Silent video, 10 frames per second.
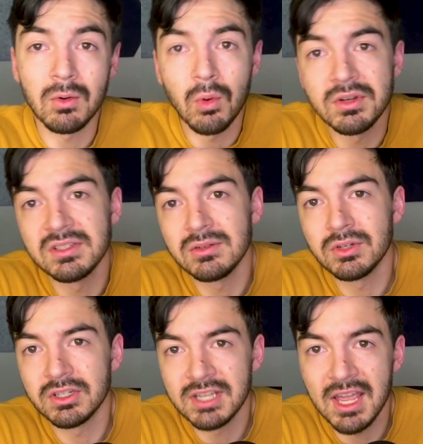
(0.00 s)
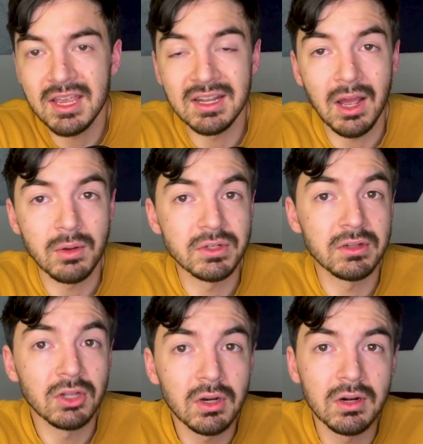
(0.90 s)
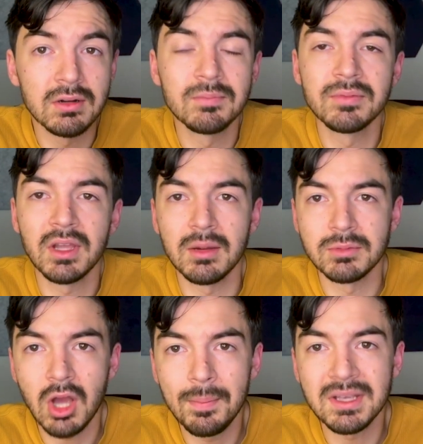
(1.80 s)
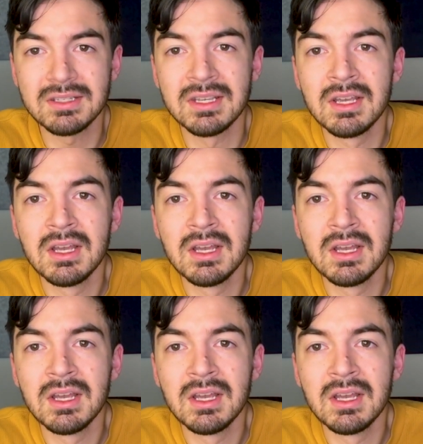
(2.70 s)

courses you should take and how you should learn topics,